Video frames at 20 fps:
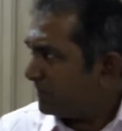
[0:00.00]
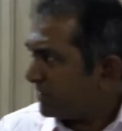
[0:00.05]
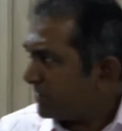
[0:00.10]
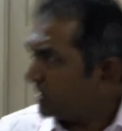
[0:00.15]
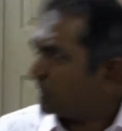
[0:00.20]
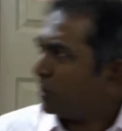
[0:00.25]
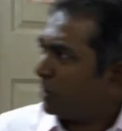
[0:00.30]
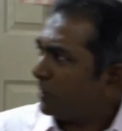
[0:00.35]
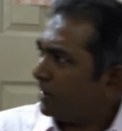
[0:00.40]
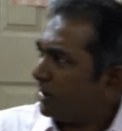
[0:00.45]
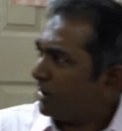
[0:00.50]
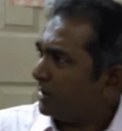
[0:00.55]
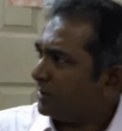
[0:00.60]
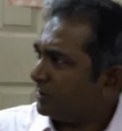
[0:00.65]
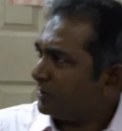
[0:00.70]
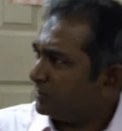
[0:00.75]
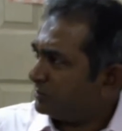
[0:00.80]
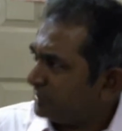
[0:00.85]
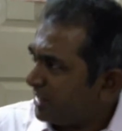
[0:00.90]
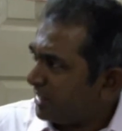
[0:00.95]

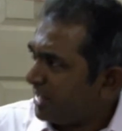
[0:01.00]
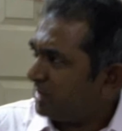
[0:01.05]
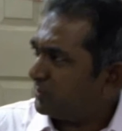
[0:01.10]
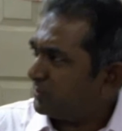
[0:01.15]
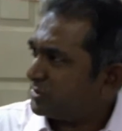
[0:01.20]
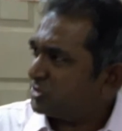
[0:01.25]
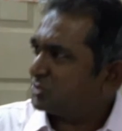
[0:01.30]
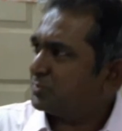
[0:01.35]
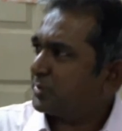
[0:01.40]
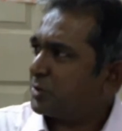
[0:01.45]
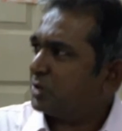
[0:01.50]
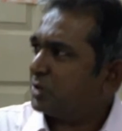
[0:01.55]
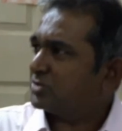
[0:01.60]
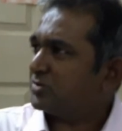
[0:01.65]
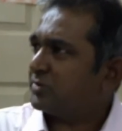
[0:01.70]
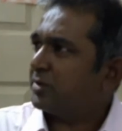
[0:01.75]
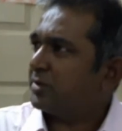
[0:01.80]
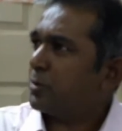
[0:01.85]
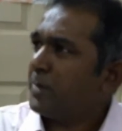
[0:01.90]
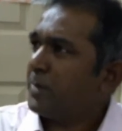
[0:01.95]
which is because
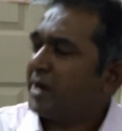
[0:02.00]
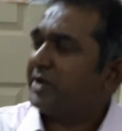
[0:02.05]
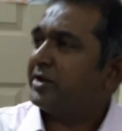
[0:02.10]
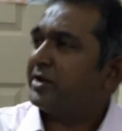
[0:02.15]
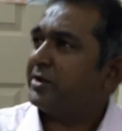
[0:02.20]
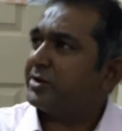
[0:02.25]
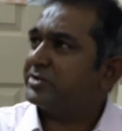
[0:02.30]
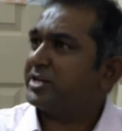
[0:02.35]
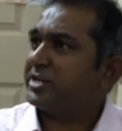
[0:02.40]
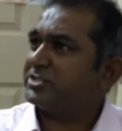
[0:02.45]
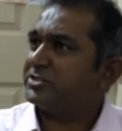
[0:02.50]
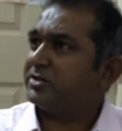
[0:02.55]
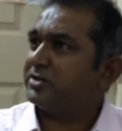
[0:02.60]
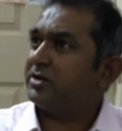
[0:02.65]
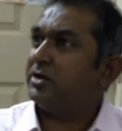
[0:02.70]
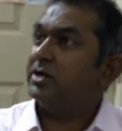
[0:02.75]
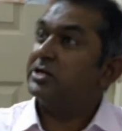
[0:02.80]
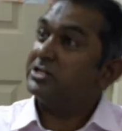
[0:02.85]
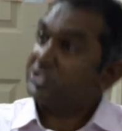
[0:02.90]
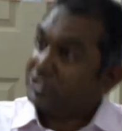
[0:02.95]
of the romantic rejection,
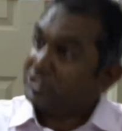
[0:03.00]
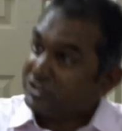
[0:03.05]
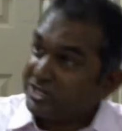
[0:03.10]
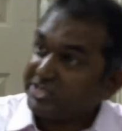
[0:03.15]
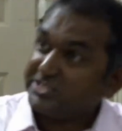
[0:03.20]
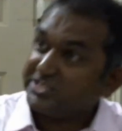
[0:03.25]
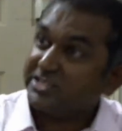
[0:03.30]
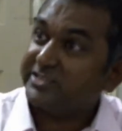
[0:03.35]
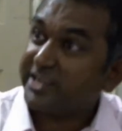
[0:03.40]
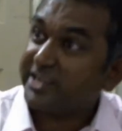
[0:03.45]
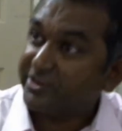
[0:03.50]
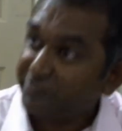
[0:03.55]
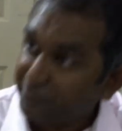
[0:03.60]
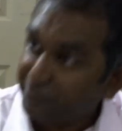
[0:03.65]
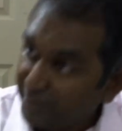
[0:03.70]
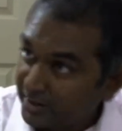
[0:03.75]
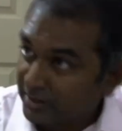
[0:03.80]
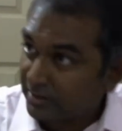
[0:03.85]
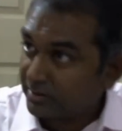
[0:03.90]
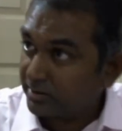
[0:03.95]
Jesus can
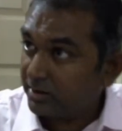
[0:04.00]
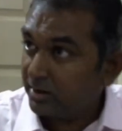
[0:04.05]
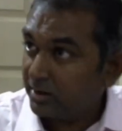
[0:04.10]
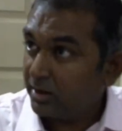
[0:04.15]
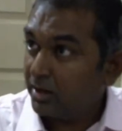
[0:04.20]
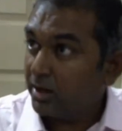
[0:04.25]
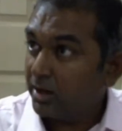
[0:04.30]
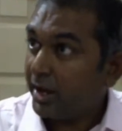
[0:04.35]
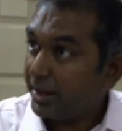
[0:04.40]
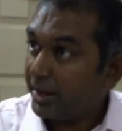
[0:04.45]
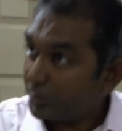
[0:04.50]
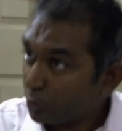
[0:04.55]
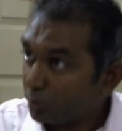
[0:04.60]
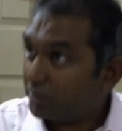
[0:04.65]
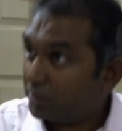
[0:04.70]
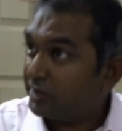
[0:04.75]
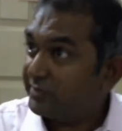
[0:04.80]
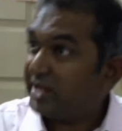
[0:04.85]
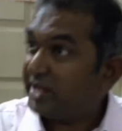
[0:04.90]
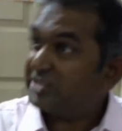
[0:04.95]
fill. Not
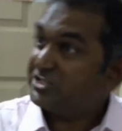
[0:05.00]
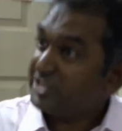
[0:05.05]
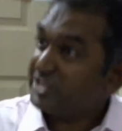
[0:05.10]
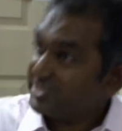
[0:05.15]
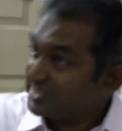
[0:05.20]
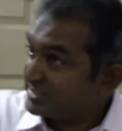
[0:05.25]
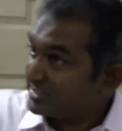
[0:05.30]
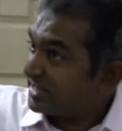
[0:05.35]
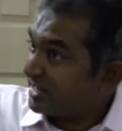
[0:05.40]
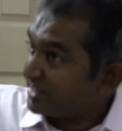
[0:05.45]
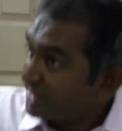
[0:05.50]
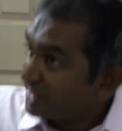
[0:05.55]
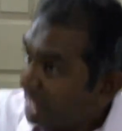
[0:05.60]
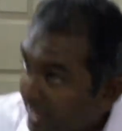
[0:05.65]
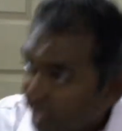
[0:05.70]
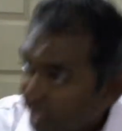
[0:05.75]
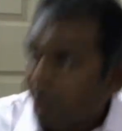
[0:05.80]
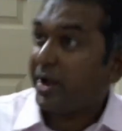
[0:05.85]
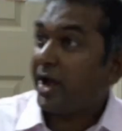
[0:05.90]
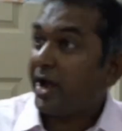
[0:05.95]
only that, Jesus can
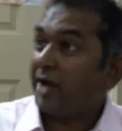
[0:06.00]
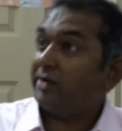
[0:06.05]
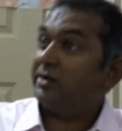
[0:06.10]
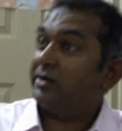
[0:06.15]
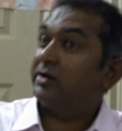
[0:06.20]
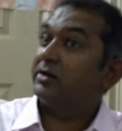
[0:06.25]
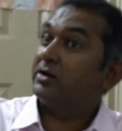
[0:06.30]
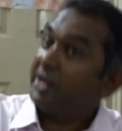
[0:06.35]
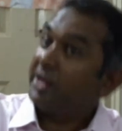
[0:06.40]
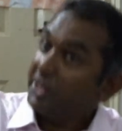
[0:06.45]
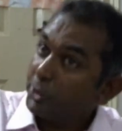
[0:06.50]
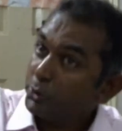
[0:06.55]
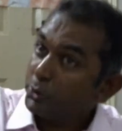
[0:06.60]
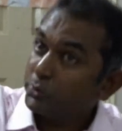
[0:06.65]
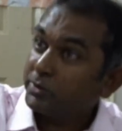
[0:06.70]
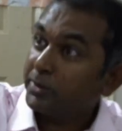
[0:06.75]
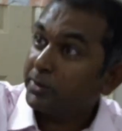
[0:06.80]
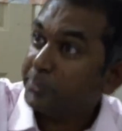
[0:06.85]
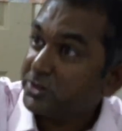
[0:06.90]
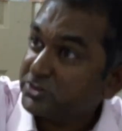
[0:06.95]
take your hand and lead you
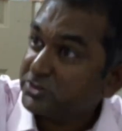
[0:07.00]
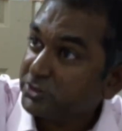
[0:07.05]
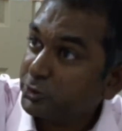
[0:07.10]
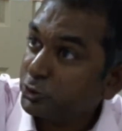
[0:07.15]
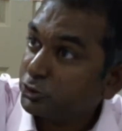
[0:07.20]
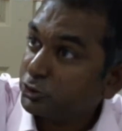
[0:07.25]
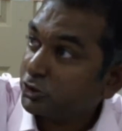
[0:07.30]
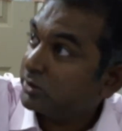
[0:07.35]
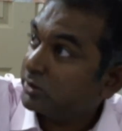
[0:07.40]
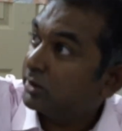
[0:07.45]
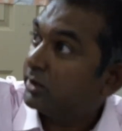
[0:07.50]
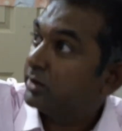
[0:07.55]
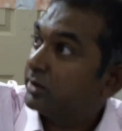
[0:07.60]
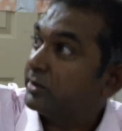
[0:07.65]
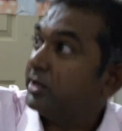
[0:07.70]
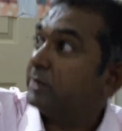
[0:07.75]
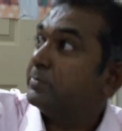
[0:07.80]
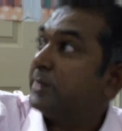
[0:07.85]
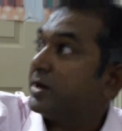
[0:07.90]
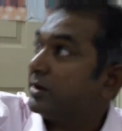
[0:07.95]
to the person you should
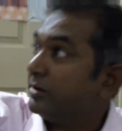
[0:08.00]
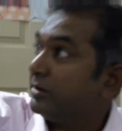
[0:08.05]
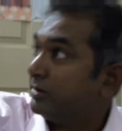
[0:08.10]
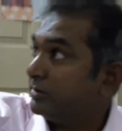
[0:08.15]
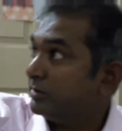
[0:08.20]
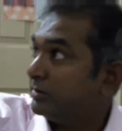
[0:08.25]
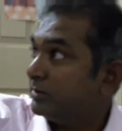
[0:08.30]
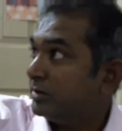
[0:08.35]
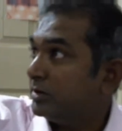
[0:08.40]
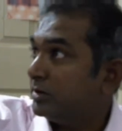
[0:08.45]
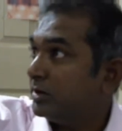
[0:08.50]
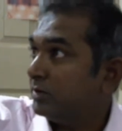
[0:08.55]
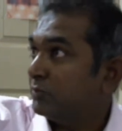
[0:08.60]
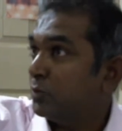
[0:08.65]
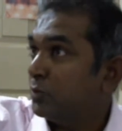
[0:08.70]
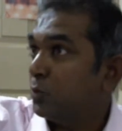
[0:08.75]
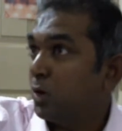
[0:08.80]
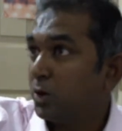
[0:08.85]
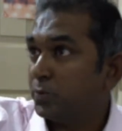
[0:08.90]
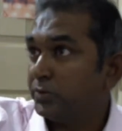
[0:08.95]
get married if
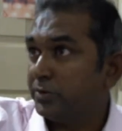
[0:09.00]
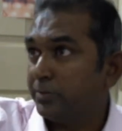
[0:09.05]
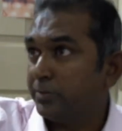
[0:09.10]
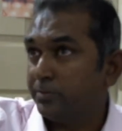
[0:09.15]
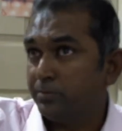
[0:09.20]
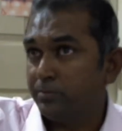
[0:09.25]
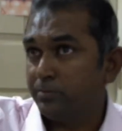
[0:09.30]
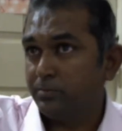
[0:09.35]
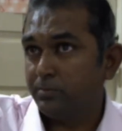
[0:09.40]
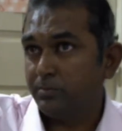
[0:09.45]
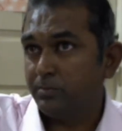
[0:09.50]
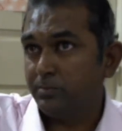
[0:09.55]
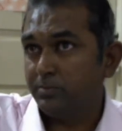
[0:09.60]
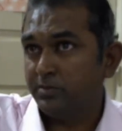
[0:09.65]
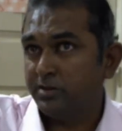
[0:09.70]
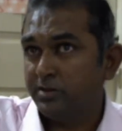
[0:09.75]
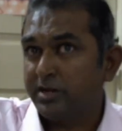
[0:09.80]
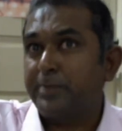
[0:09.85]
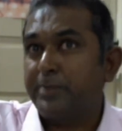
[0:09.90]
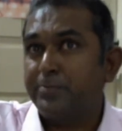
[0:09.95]
you walk with him,
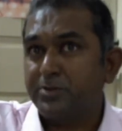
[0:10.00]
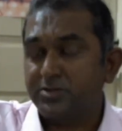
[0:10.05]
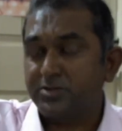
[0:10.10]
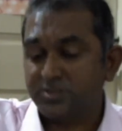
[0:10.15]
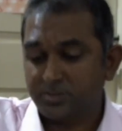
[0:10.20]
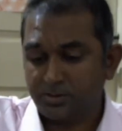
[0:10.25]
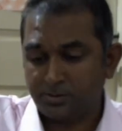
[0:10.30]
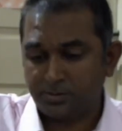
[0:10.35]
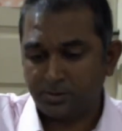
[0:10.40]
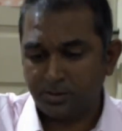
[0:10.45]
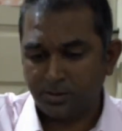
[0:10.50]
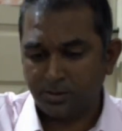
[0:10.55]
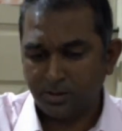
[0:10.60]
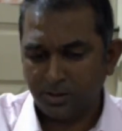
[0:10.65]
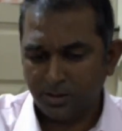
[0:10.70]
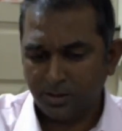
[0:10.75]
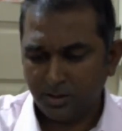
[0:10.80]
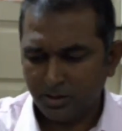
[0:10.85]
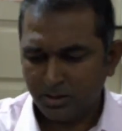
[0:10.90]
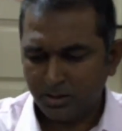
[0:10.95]
the right person.
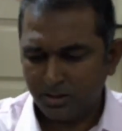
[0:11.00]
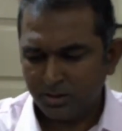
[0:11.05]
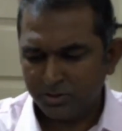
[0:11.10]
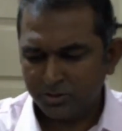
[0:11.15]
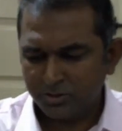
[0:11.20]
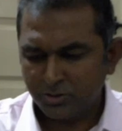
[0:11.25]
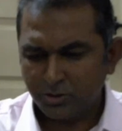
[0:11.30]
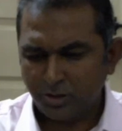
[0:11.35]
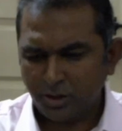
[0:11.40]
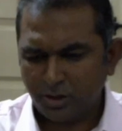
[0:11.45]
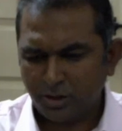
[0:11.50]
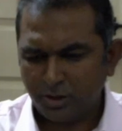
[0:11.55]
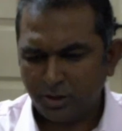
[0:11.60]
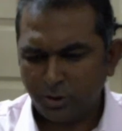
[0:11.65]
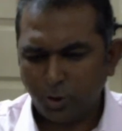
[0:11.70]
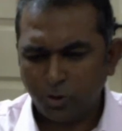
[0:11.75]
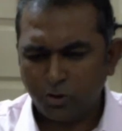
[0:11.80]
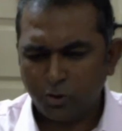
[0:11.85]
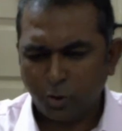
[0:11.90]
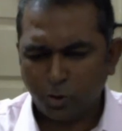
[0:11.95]
So
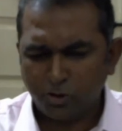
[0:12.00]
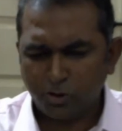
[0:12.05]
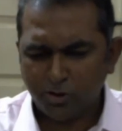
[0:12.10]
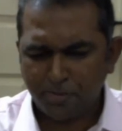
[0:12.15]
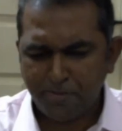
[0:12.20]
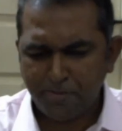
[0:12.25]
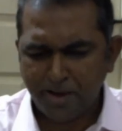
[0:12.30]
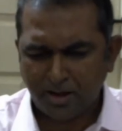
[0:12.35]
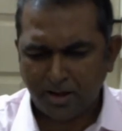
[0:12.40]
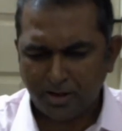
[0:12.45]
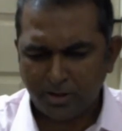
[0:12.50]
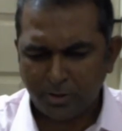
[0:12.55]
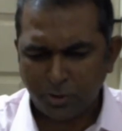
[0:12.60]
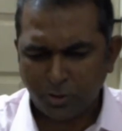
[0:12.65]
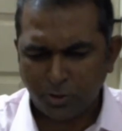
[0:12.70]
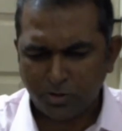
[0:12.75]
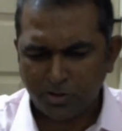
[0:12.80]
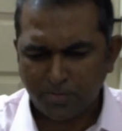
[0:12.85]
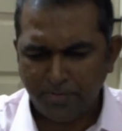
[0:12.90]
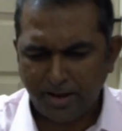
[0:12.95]
don't rebel.
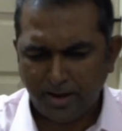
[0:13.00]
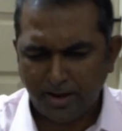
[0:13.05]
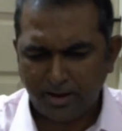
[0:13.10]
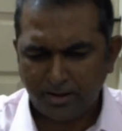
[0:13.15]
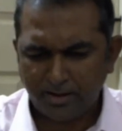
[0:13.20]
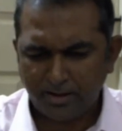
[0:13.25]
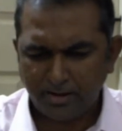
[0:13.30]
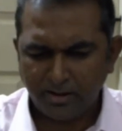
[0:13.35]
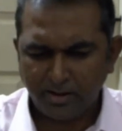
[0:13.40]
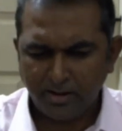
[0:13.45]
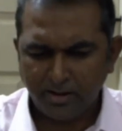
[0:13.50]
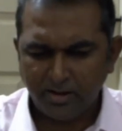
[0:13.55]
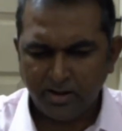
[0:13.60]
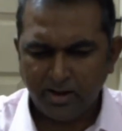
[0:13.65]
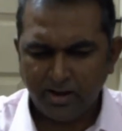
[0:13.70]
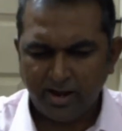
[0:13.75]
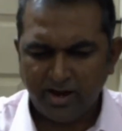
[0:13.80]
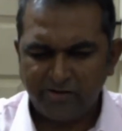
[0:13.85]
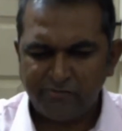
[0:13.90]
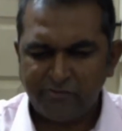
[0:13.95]

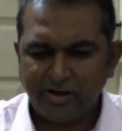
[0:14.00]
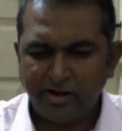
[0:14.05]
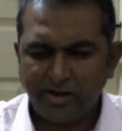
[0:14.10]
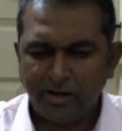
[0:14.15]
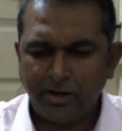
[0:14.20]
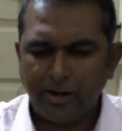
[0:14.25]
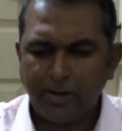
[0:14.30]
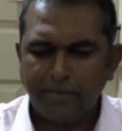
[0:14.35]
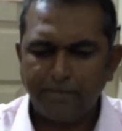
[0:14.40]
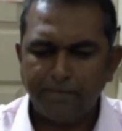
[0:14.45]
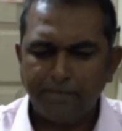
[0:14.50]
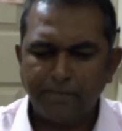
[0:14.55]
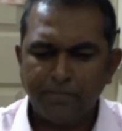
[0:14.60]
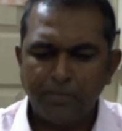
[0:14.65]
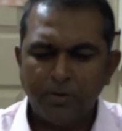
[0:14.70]
And finally,